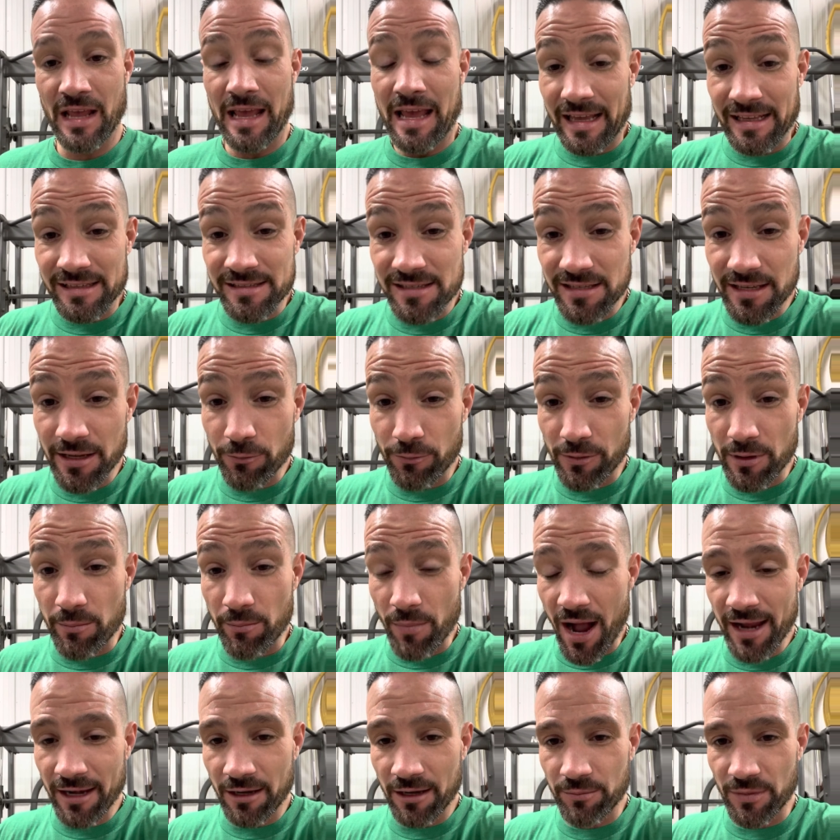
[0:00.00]
And see, it
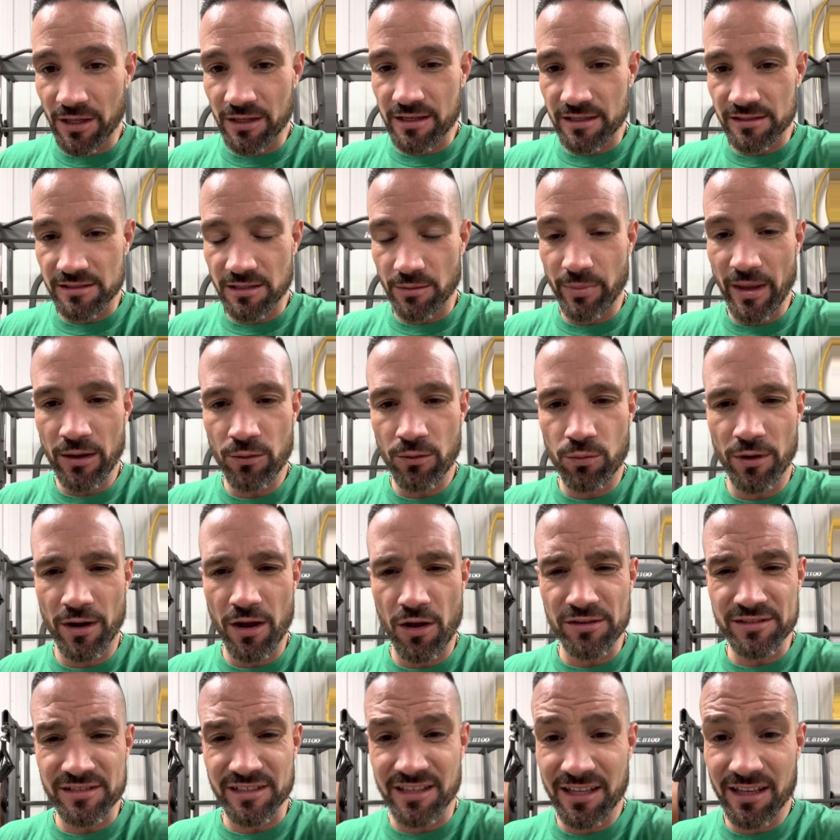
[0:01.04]
reminded me because see, back when I
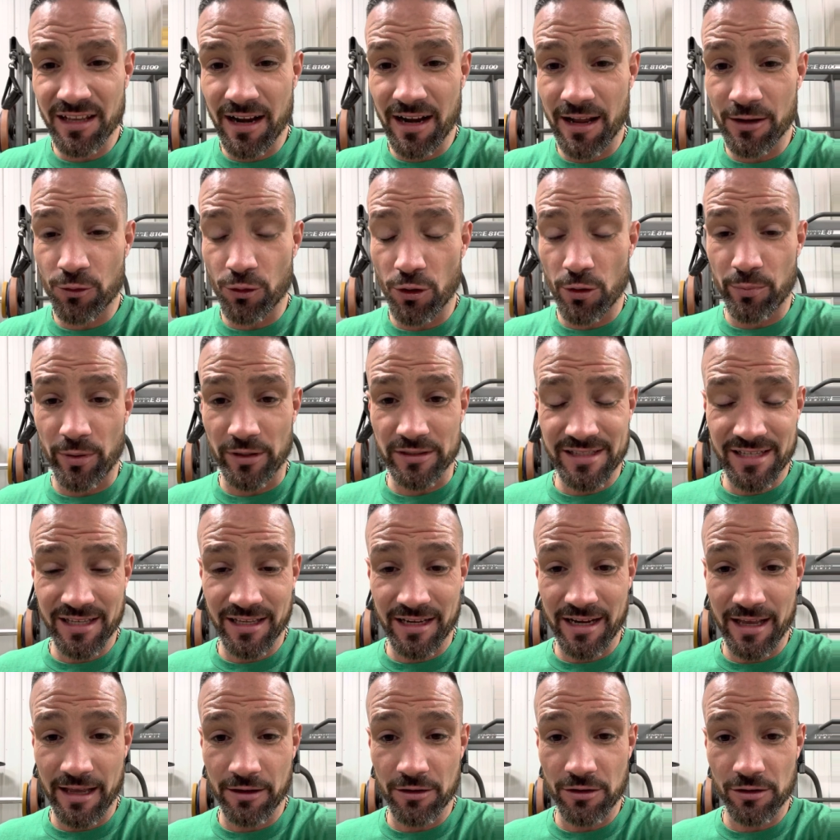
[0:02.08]
was a kid, I grew up on
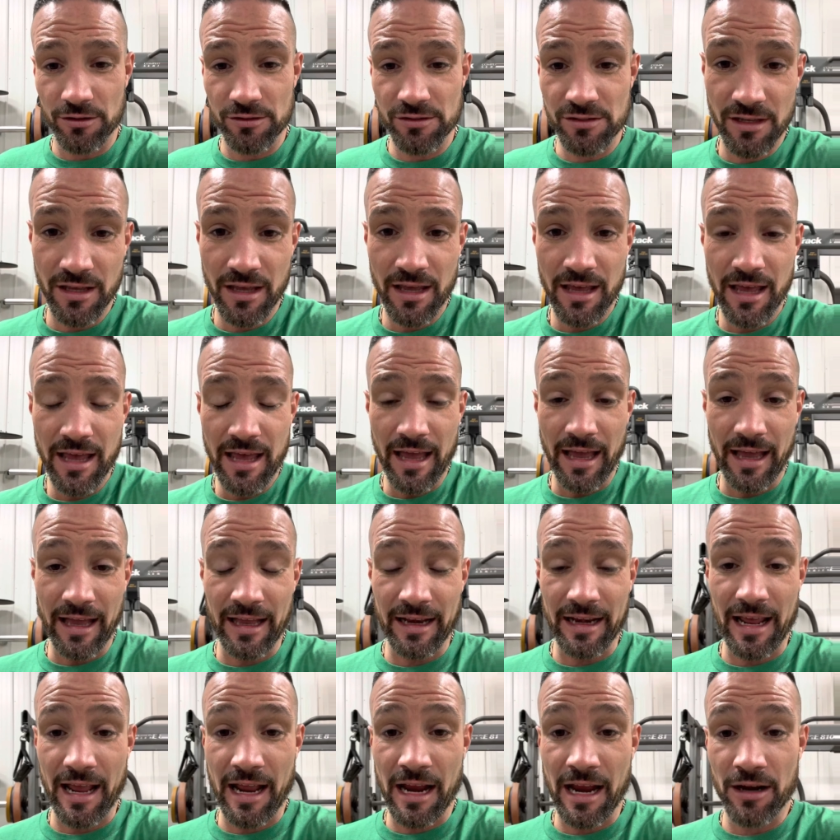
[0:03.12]
10 acres,
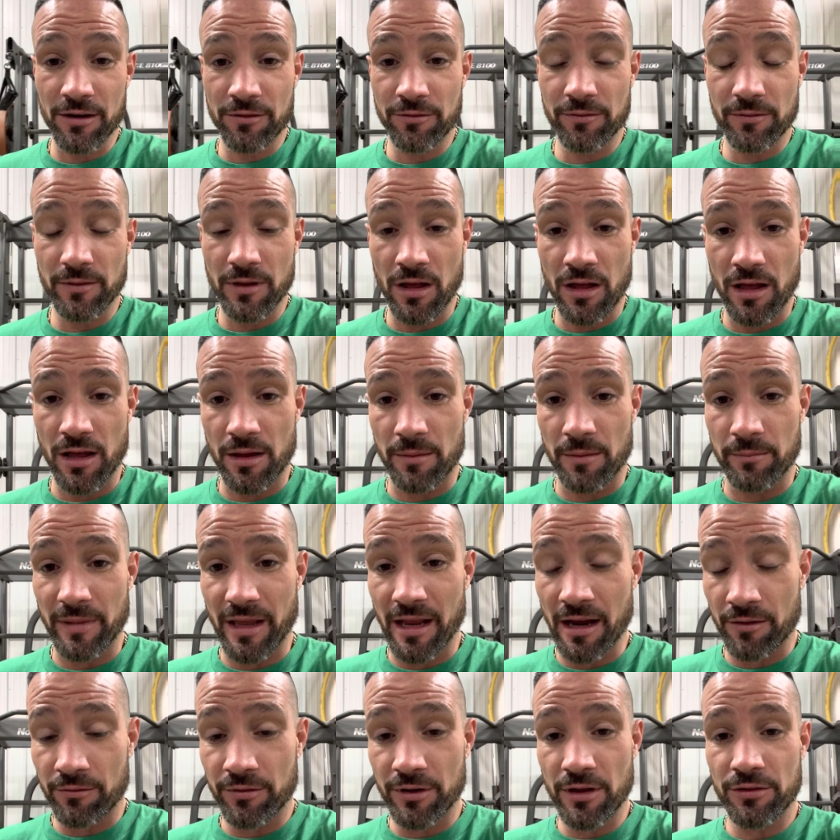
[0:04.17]
and every, um,
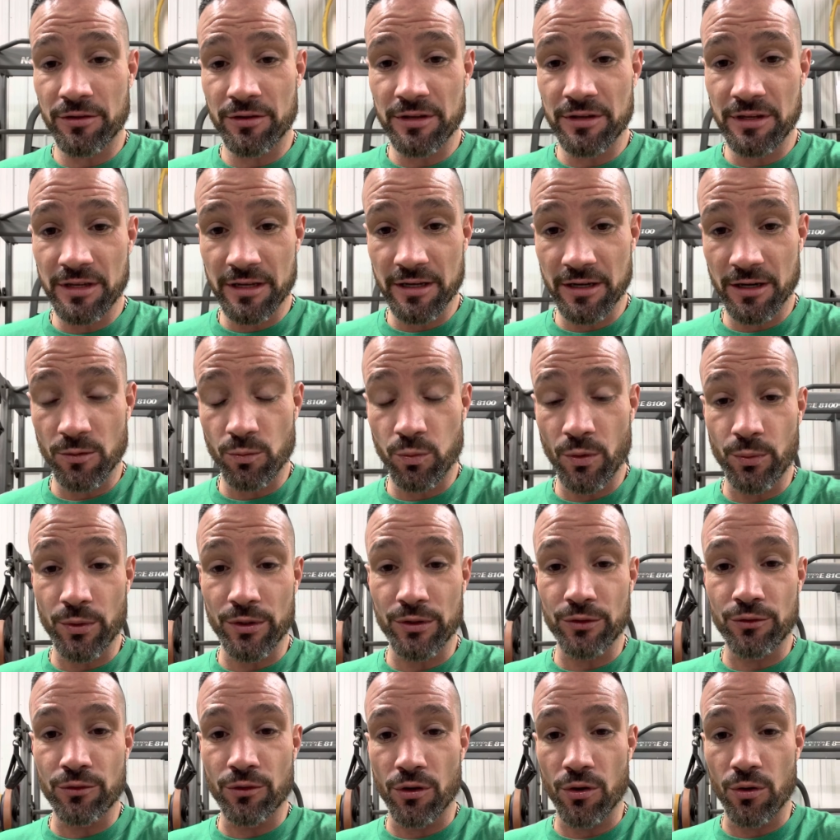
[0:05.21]
every other year we
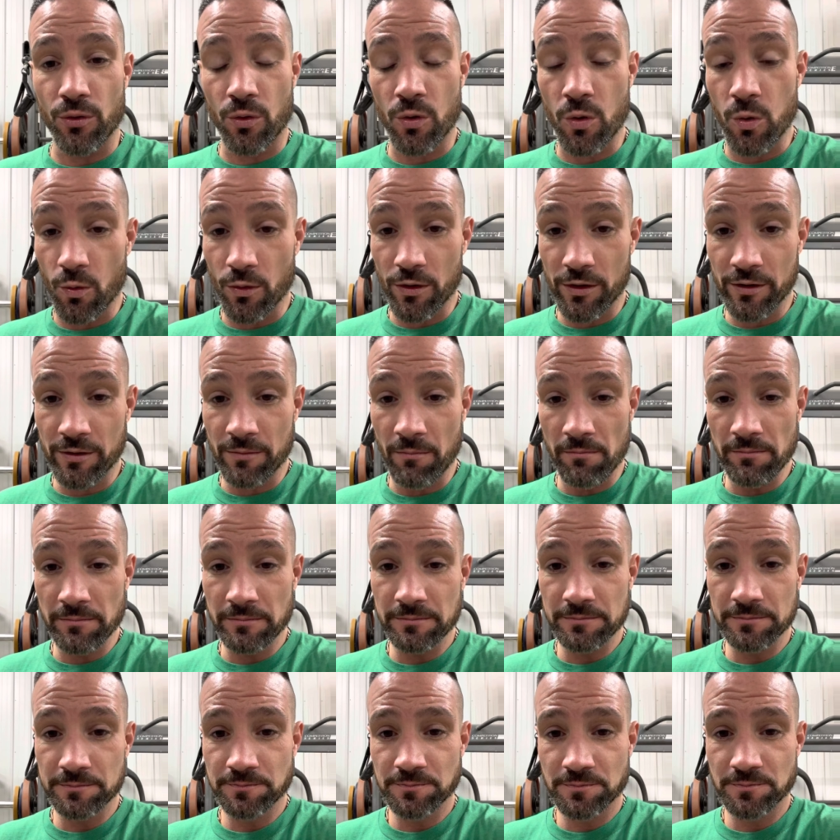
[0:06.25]
would grow corn,
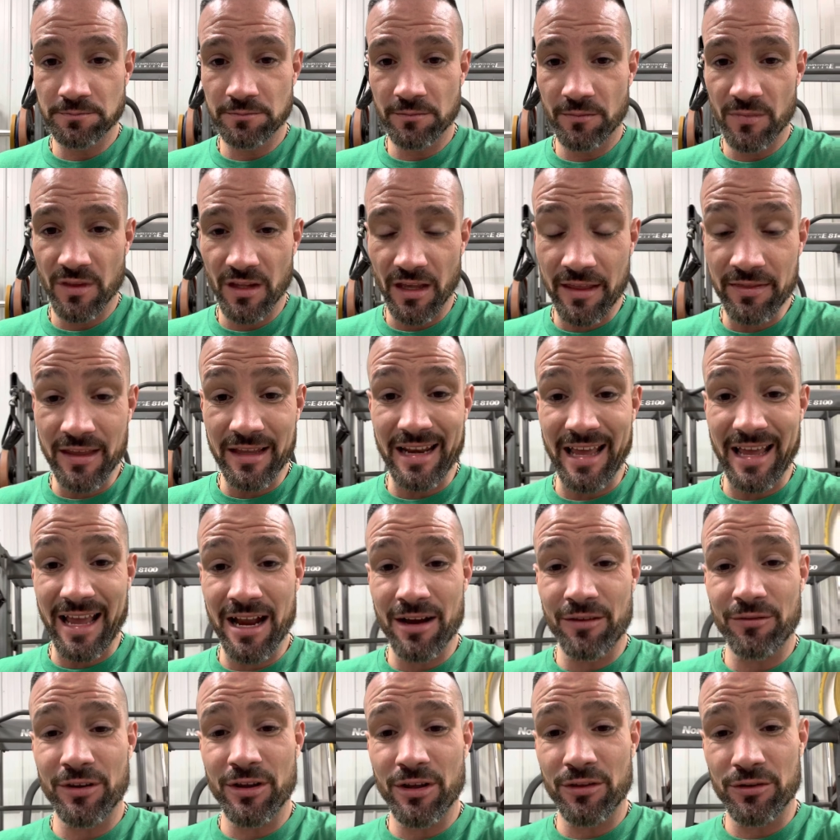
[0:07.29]
and then
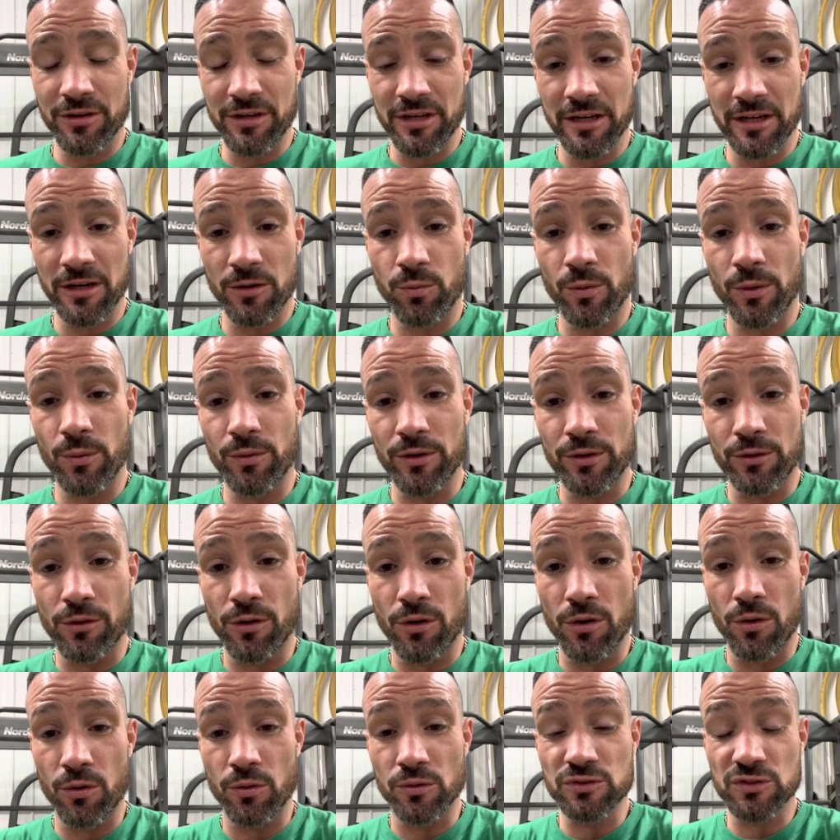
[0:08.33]
every other year we would
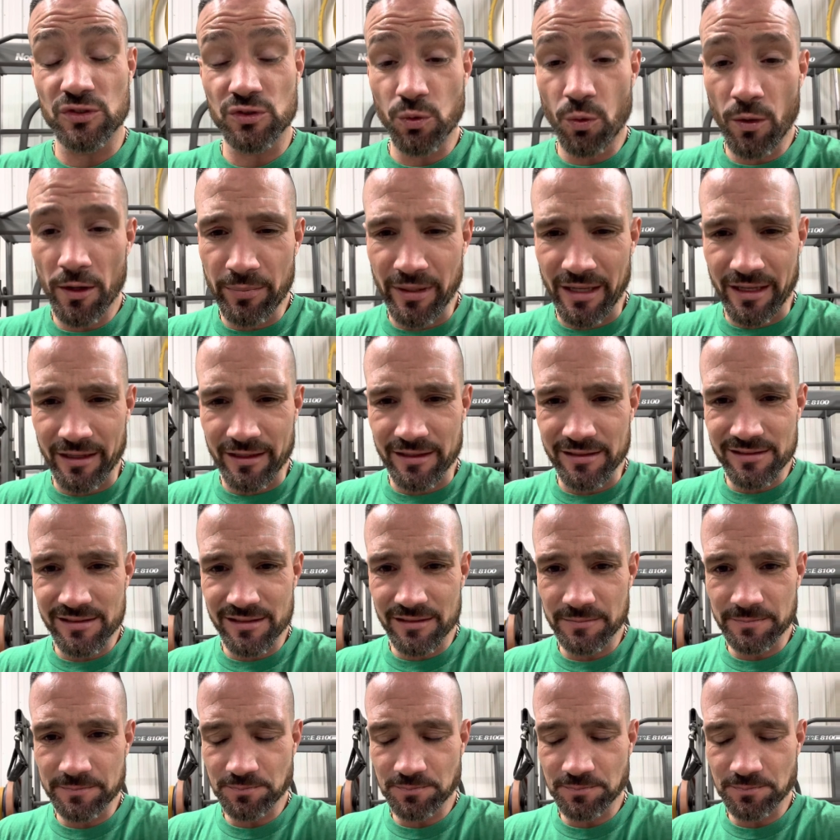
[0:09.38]
grow soybeans.